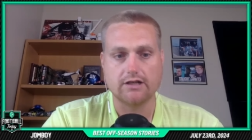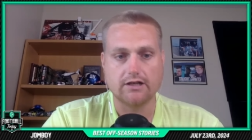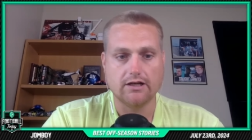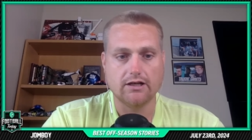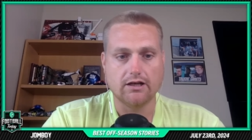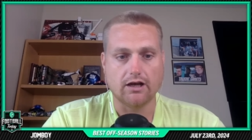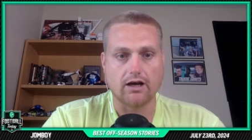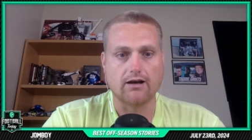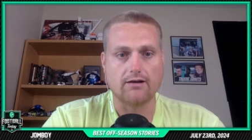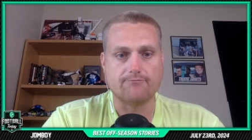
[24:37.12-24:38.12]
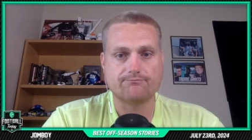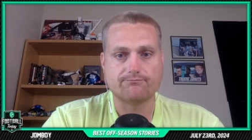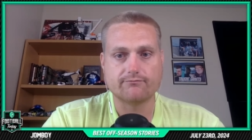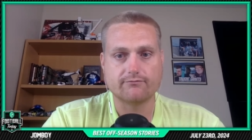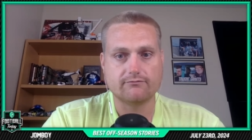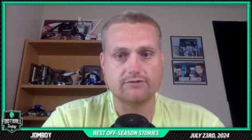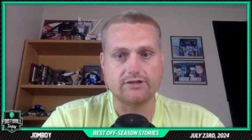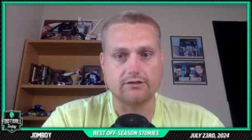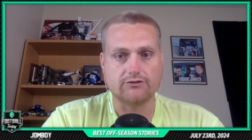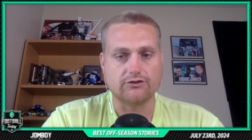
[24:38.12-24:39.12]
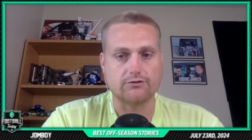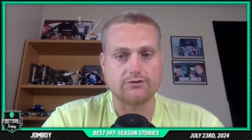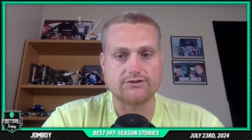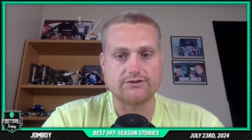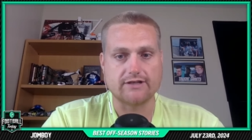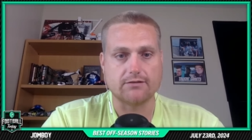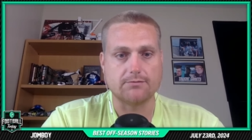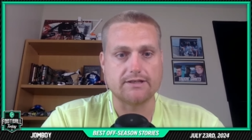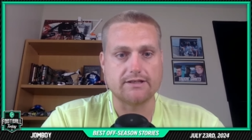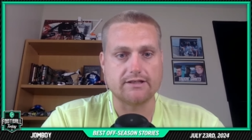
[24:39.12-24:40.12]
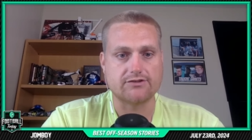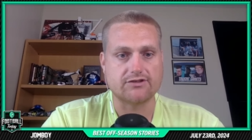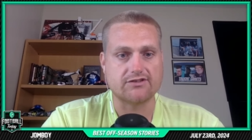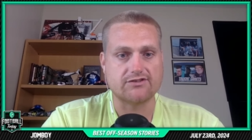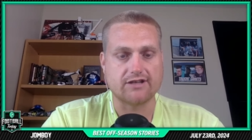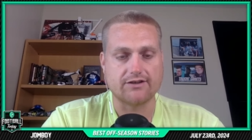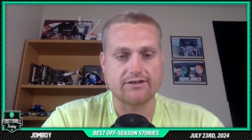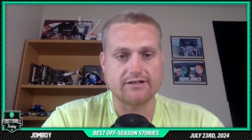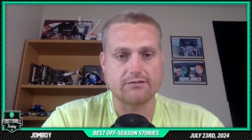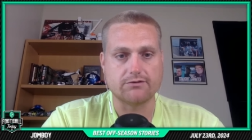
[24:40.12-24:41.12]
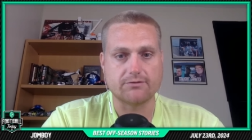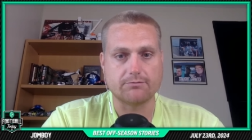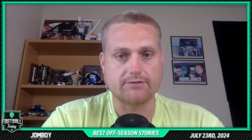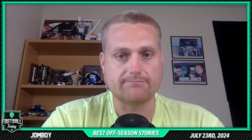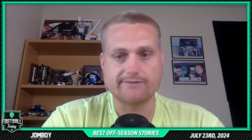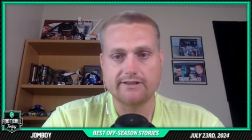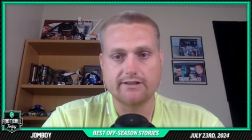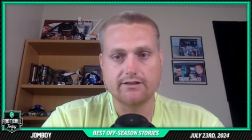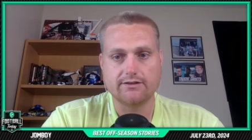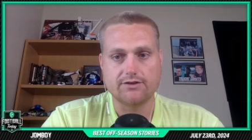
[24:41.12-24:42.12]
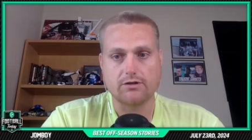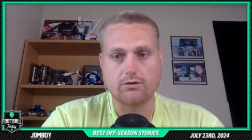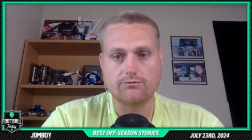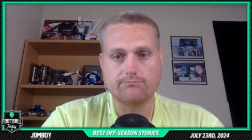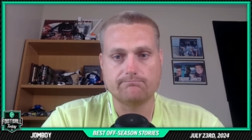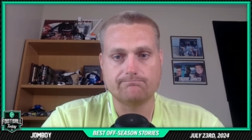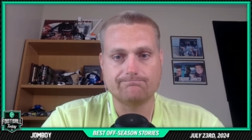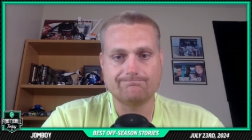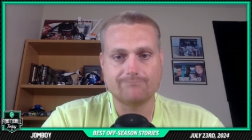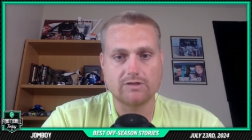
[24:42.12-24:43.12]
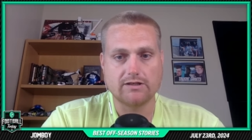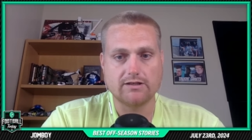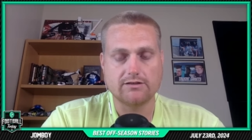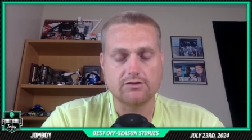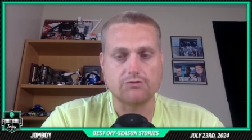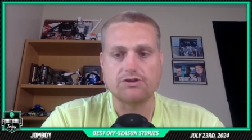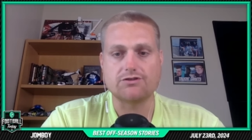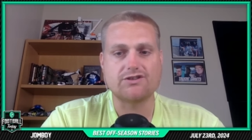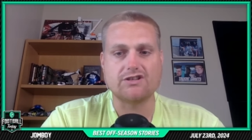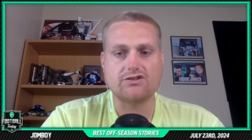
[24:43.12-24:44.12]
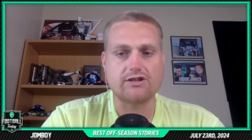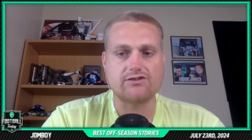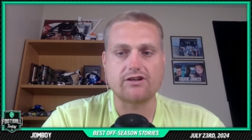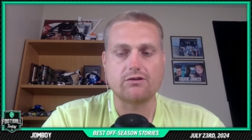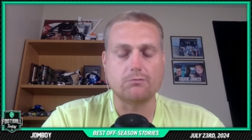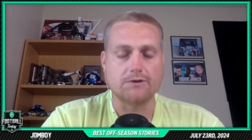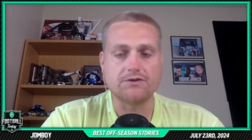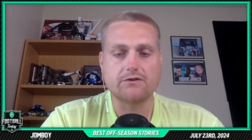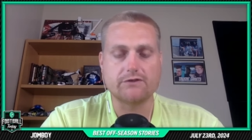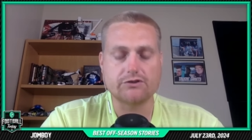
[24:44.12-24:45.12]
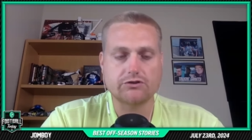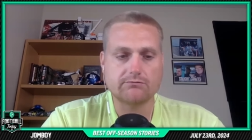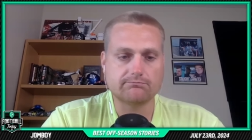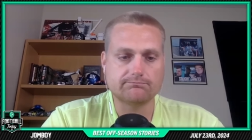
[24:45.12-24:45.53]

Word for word: Hmm. um, you know, so it's it'll be interesting to see how they deal with it, but they'll do you think there's any chance they don't win the division?